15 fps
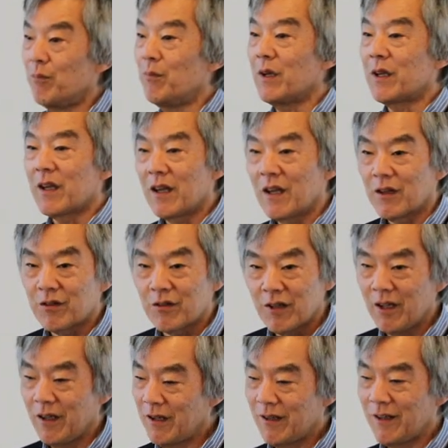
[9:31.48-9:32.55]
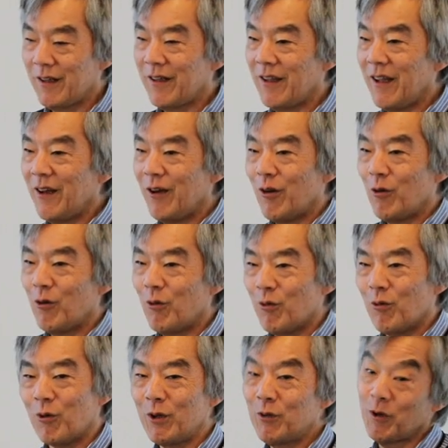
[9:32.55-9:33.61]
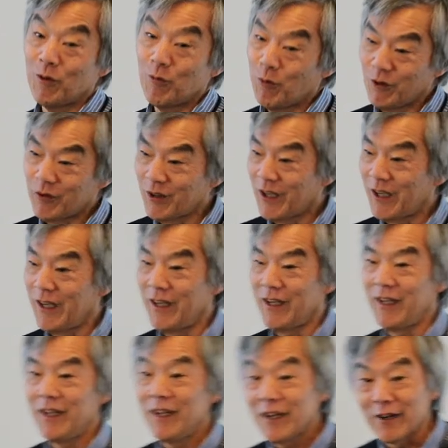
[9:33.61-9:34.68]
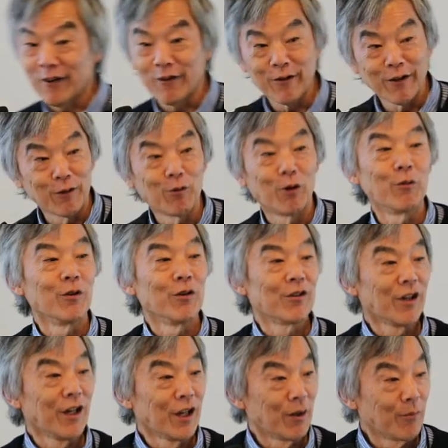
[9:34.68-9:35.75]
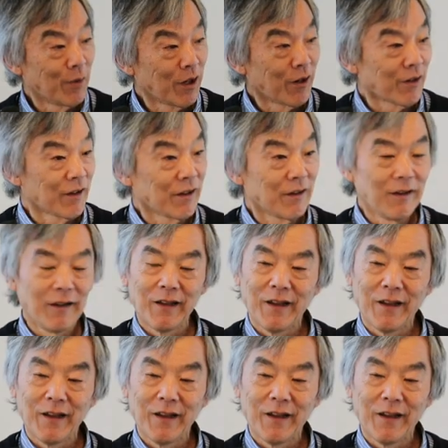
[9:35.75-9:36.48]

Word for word: because what we say here and what we say in America,